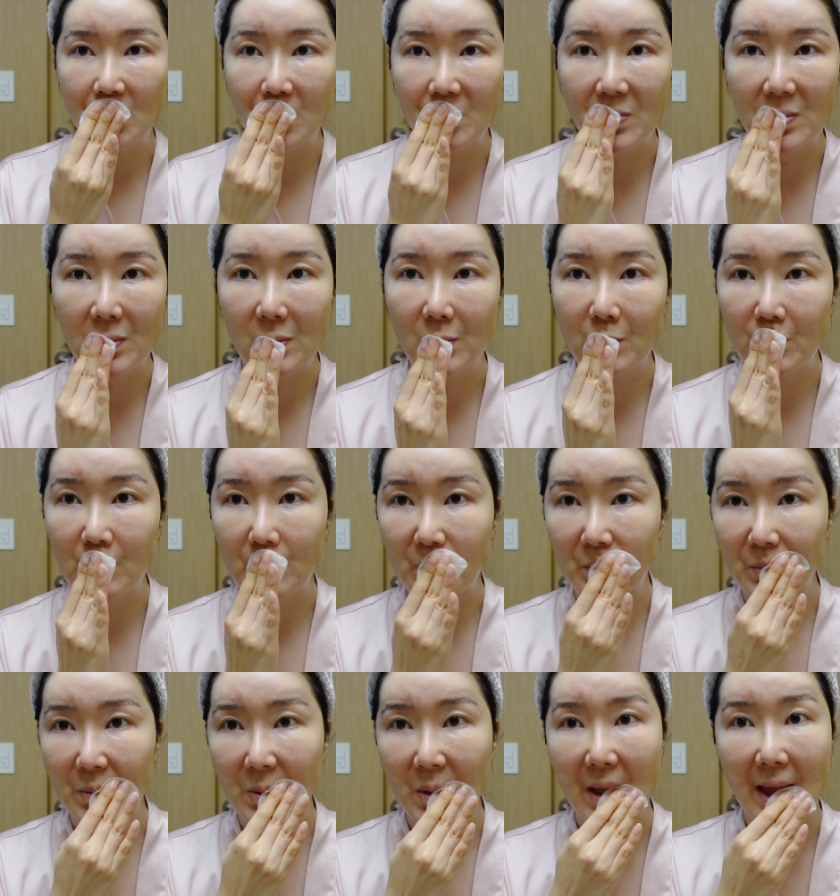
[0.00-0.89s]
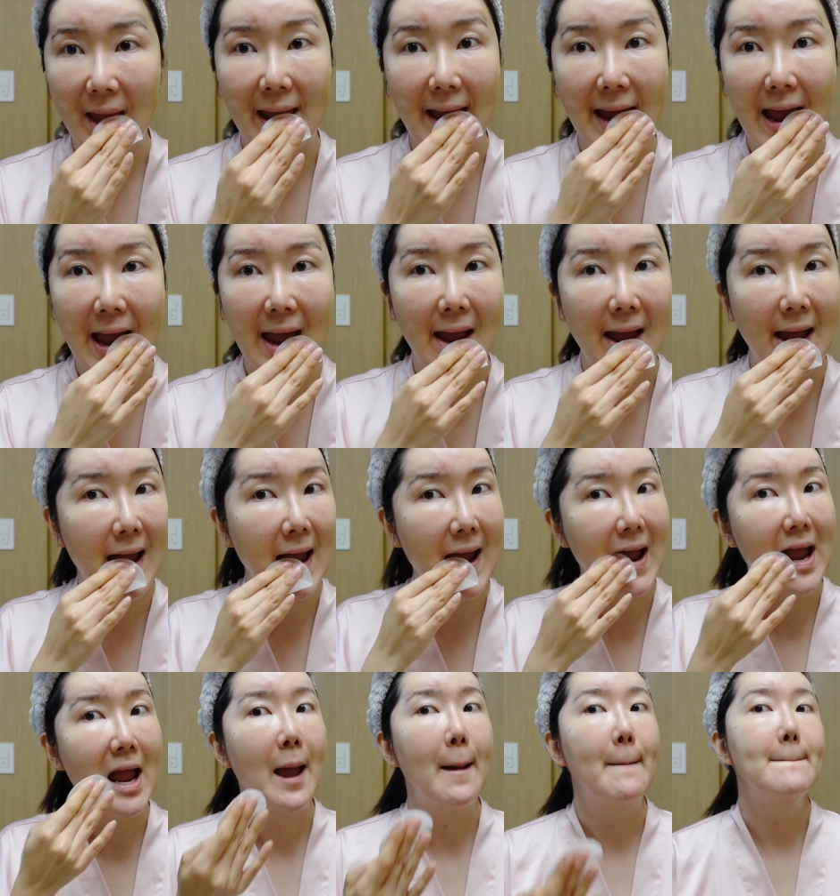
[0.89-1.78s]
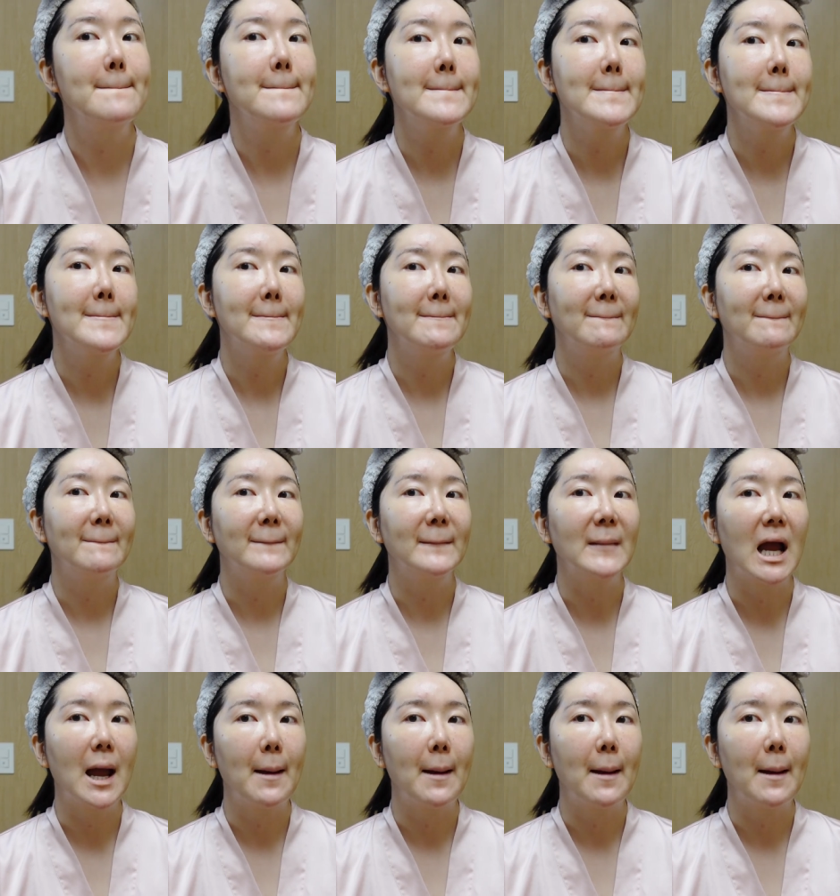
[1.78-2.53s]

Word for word: Um, the both of the sides feel super